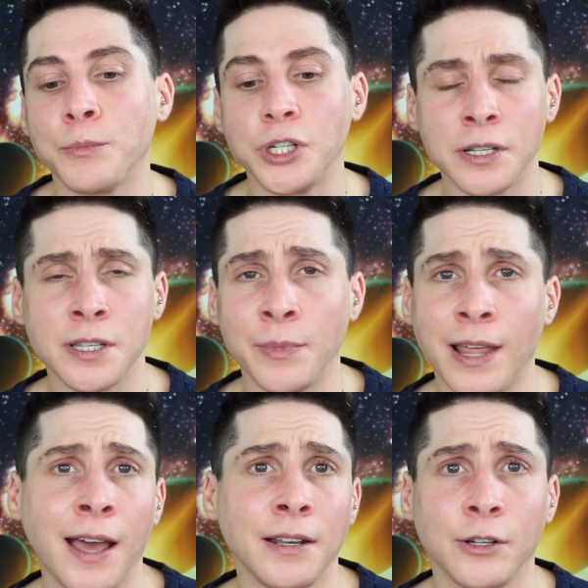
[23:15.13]
she does some of
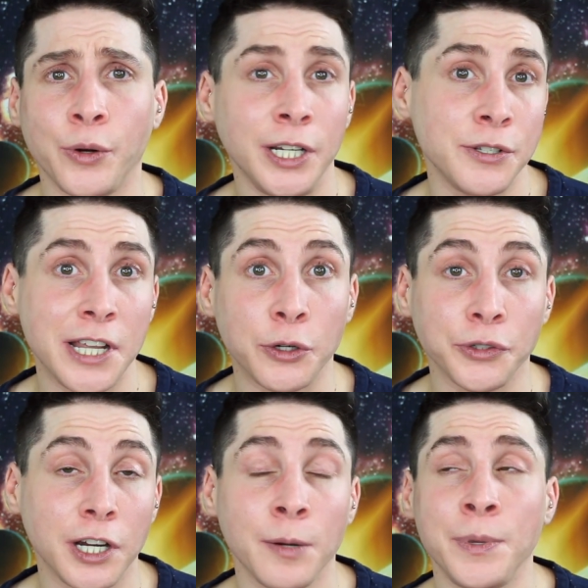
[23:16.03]
that, and
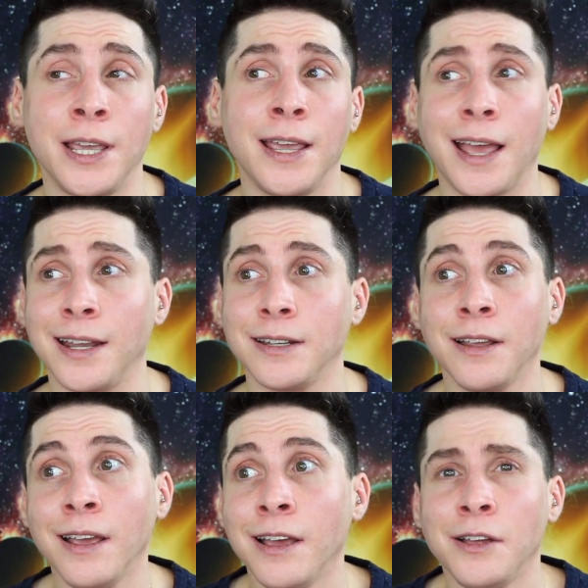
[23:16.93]
craniosacral therapy, and,
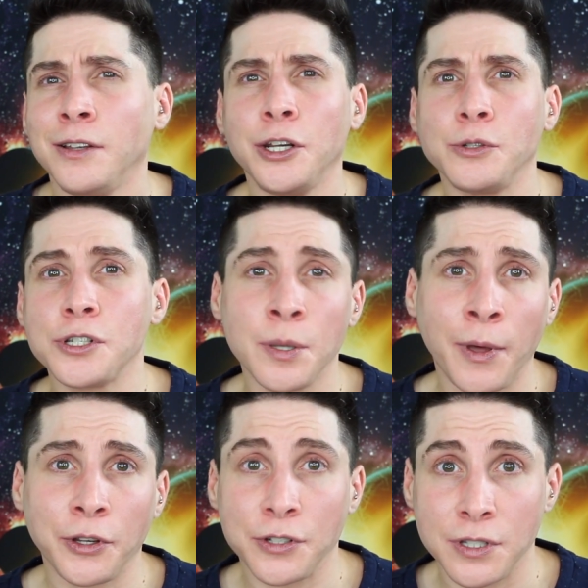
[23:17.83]
you know, just
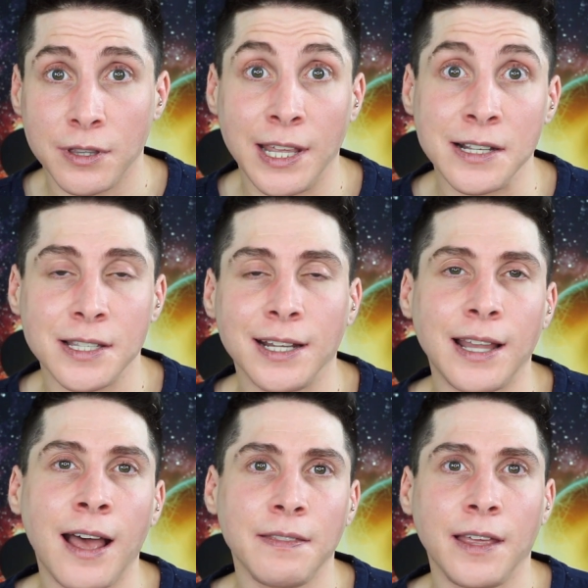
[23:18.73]
some other things
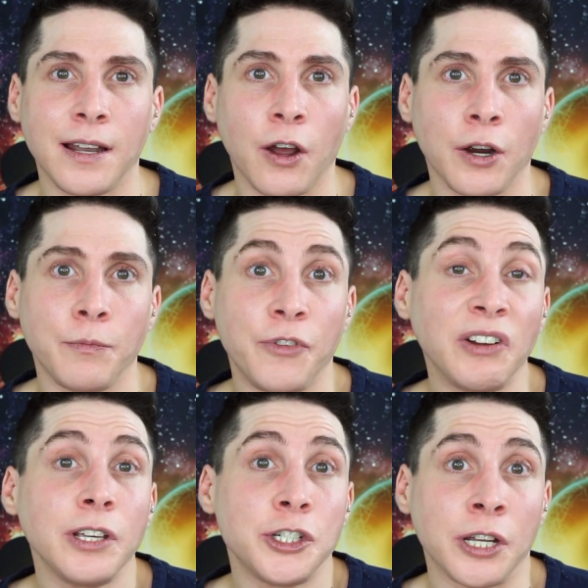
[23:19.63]
like that that are
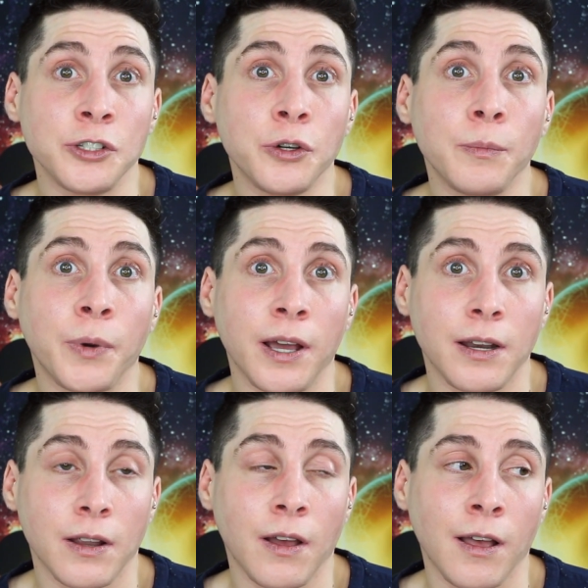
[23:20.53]
fairly gentle,
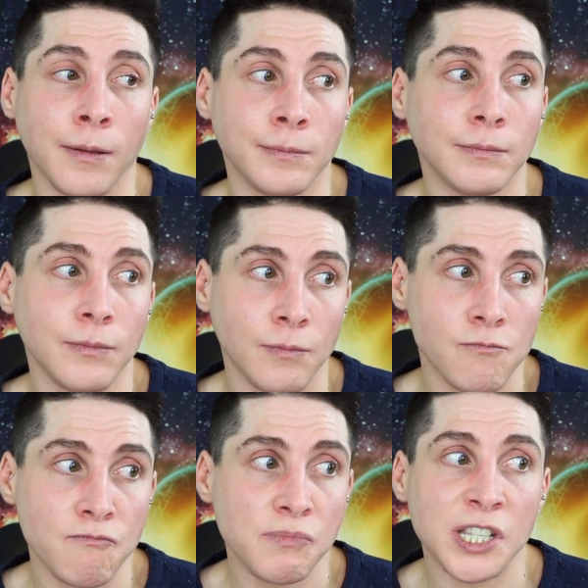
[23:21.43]
but
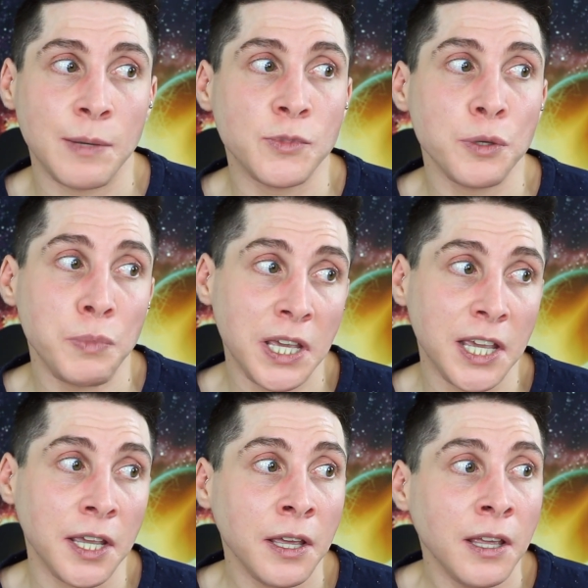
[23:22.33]
seem to
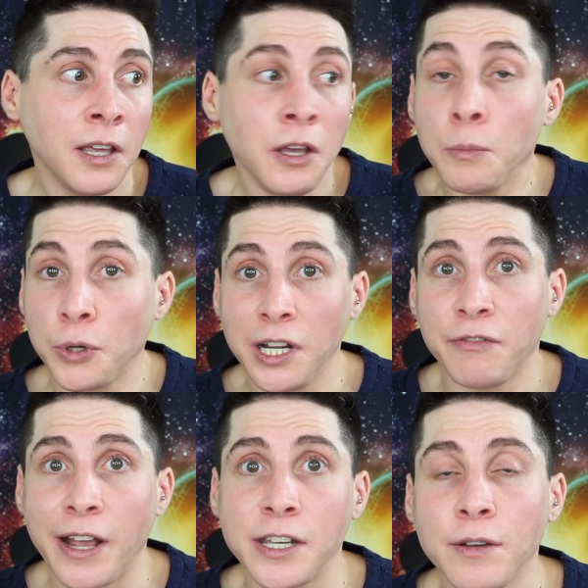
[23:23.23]
be pretty
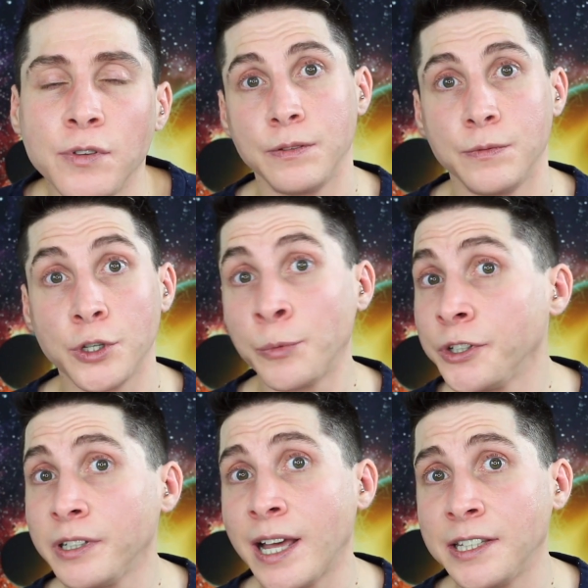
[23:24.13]
effective. So I'm
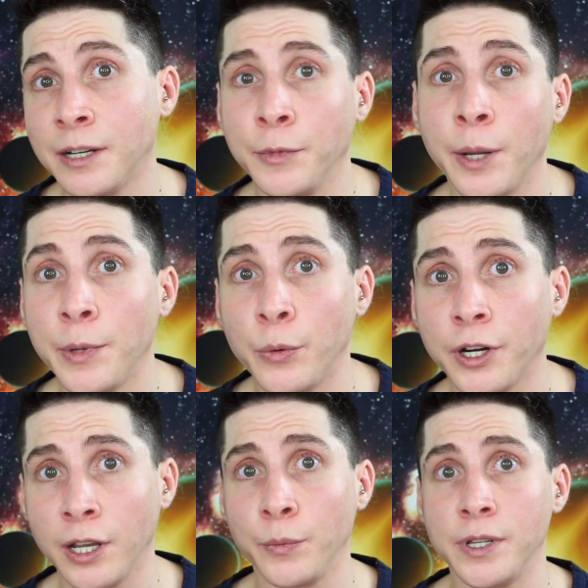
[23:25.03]
really glad that I'm going to be
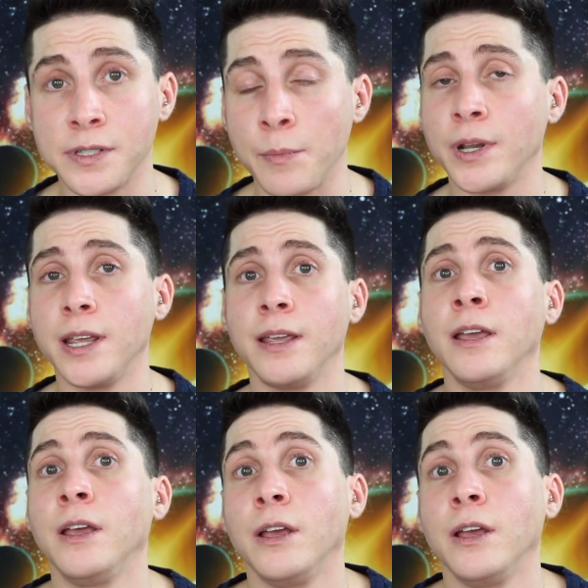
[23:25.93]
working with somebody